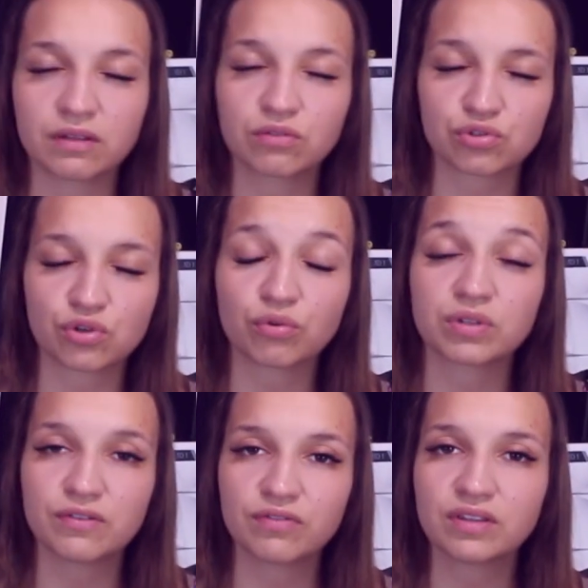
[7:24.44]
to show you
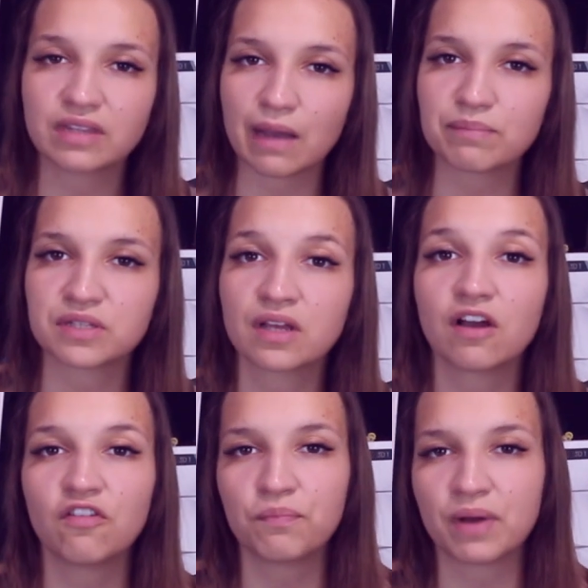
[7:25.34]
different types
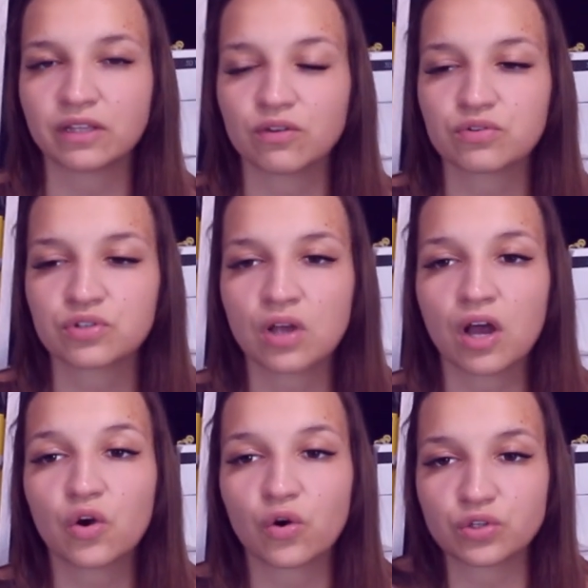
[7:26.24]
of panels
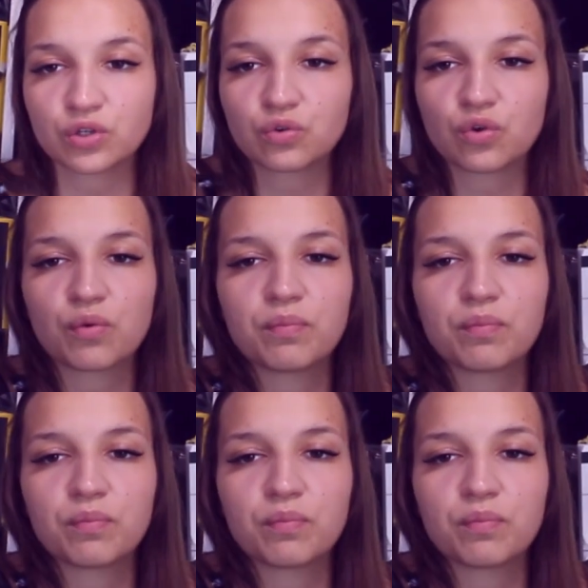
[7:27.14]
according to your